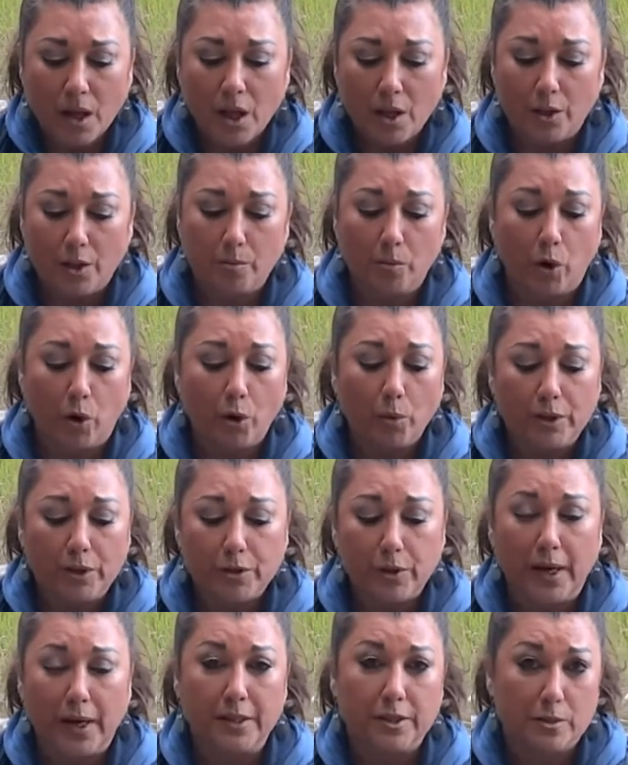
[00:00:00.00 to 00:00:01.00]
The more we
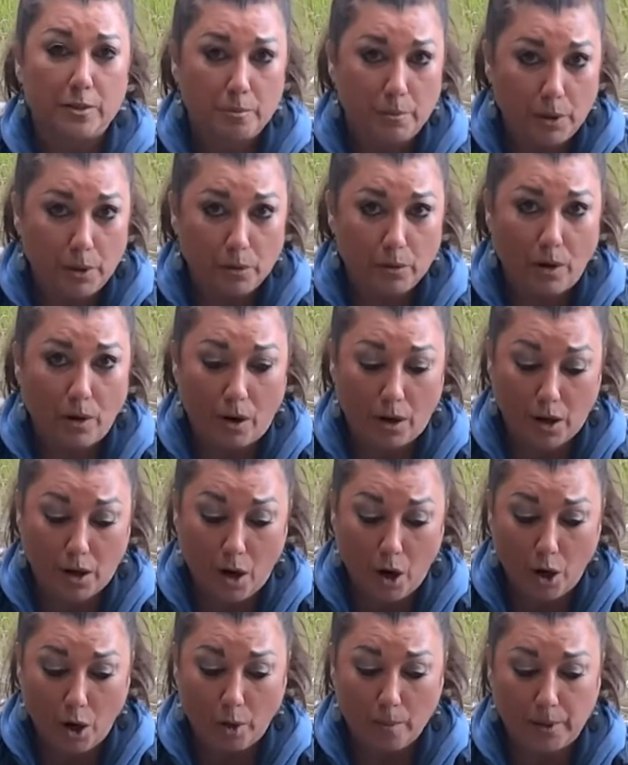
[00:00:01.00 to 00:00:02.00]
transmute our
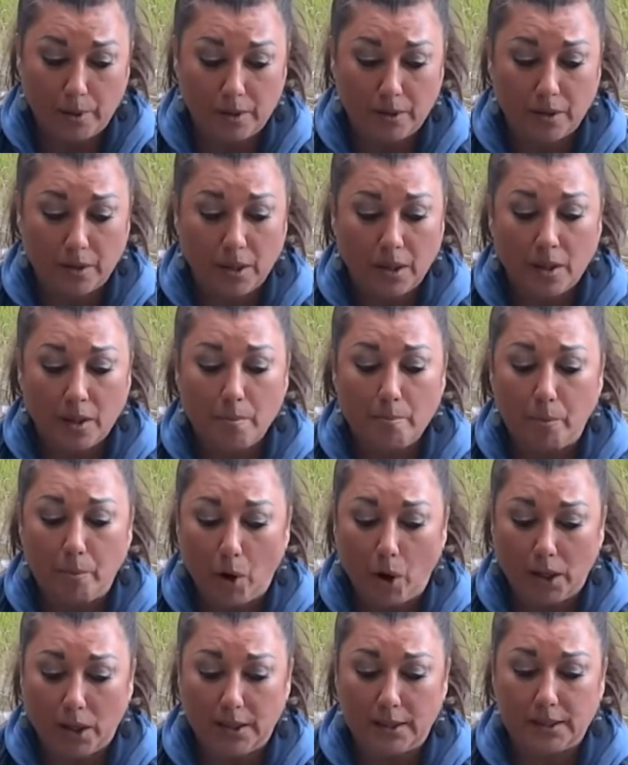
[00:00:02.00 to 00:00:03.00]
carbon
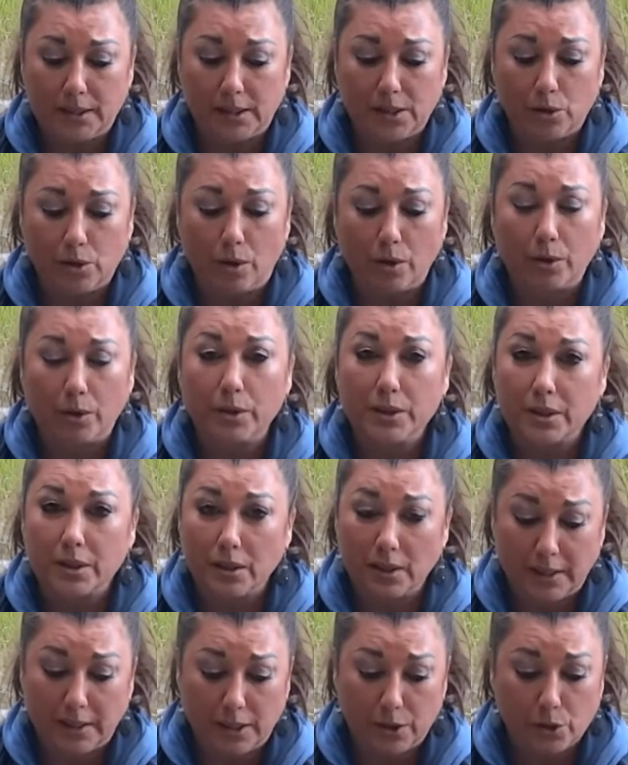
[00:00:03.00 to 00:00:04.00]
bodies into our
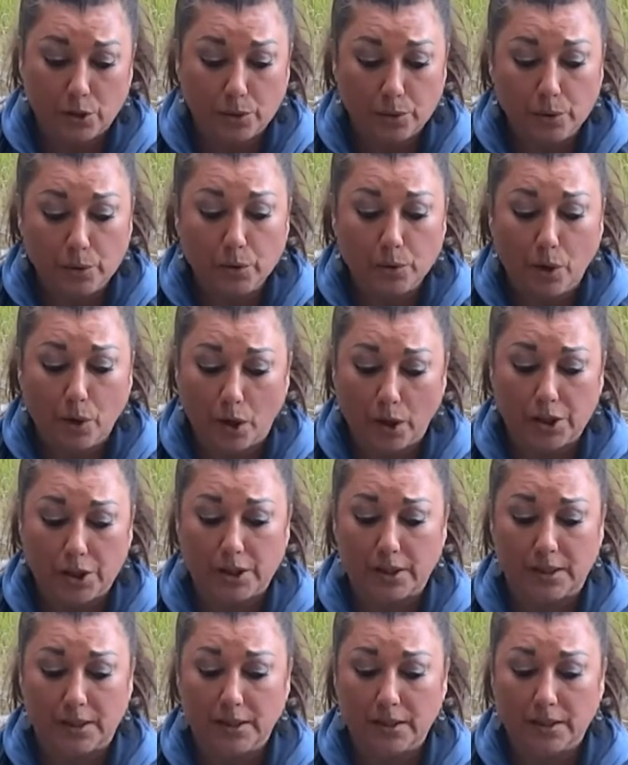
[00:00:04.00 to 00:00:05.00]
crystalline true
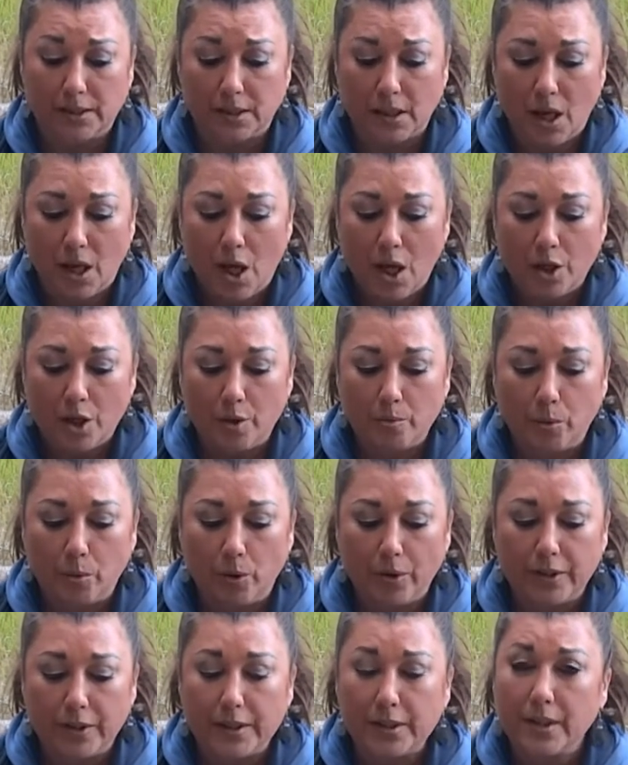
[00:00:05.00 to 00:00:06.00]
consciousness, the more
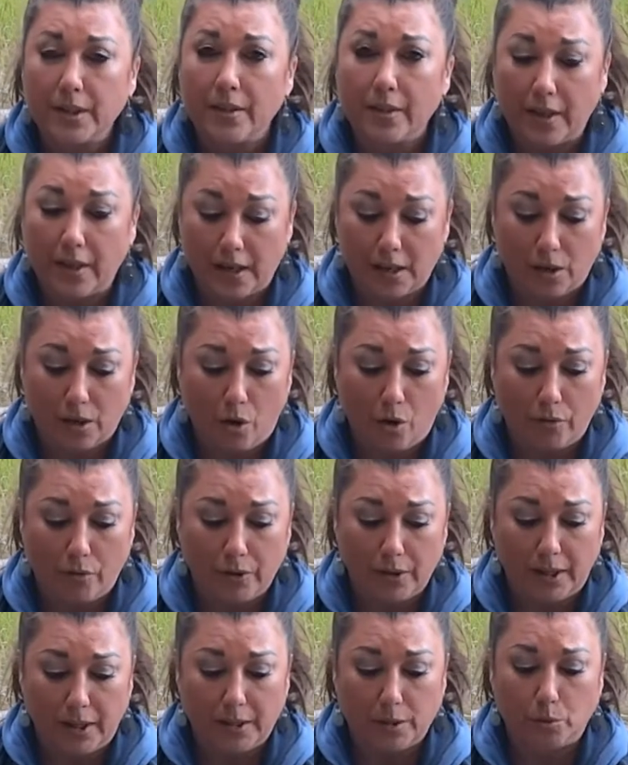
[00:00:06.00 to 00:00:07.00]
the synthetic
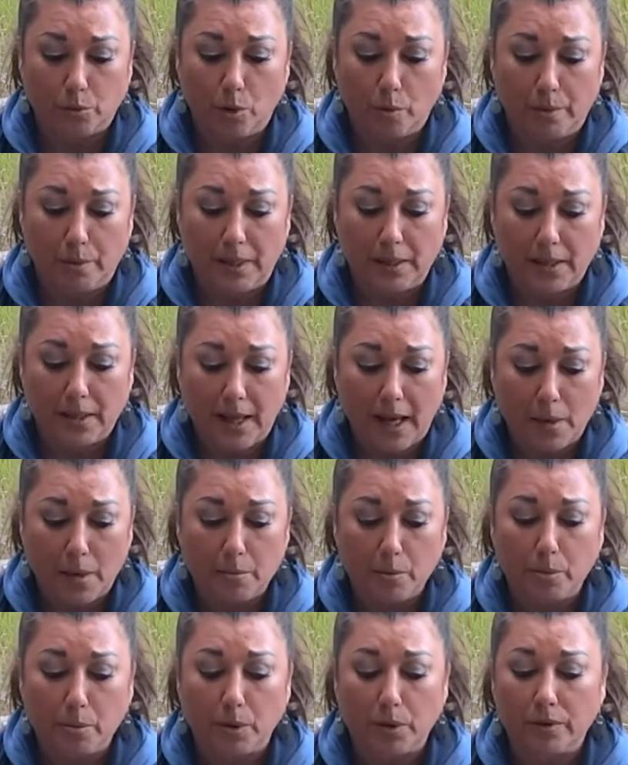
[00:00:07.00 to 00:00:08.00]
overlays will be
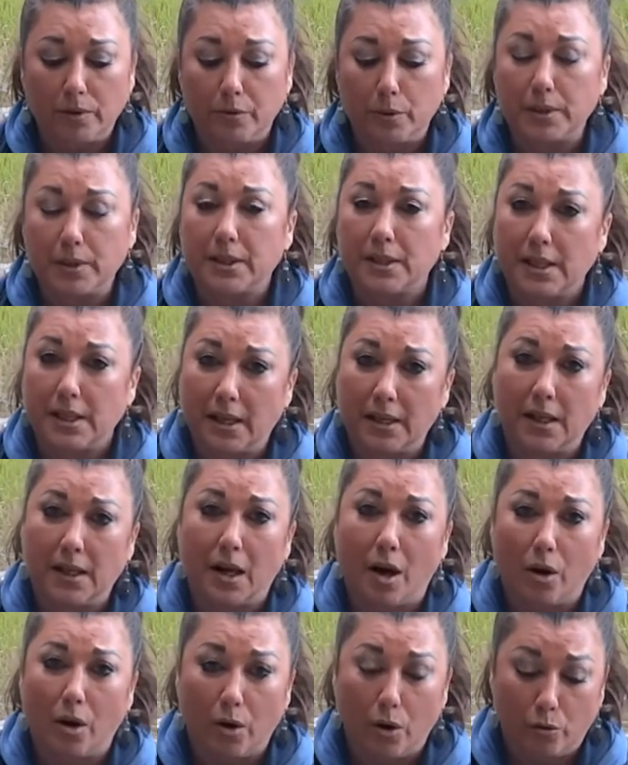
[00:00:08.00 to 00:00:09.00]
incapable of withstanding
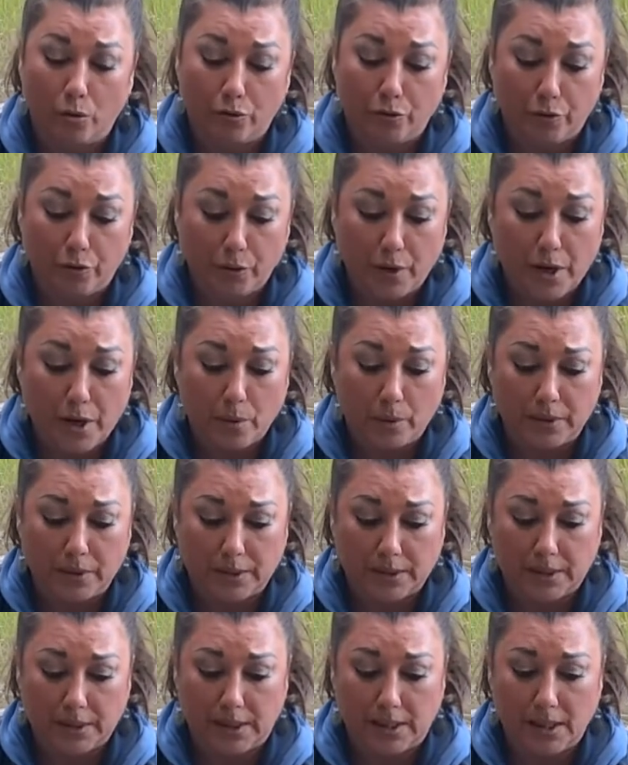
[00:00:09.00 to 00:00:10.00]
our own
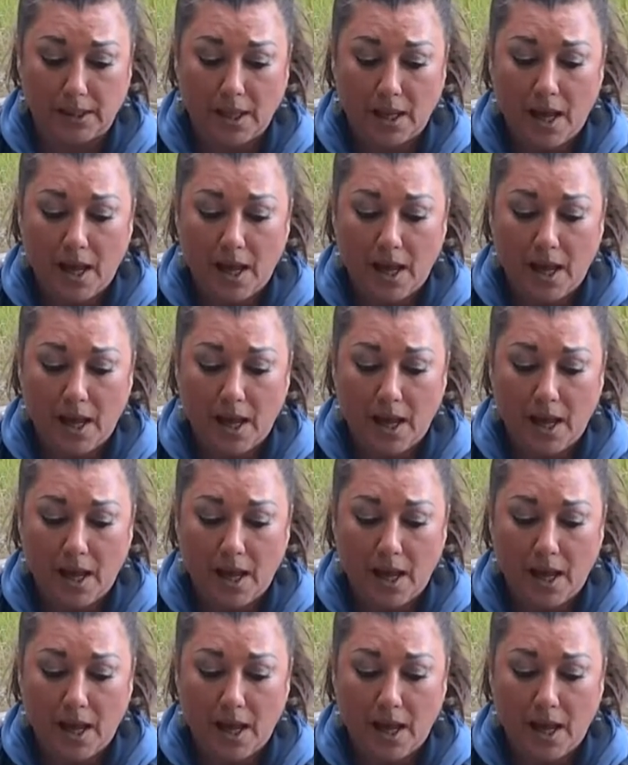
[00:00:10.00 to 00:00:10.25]
frequency,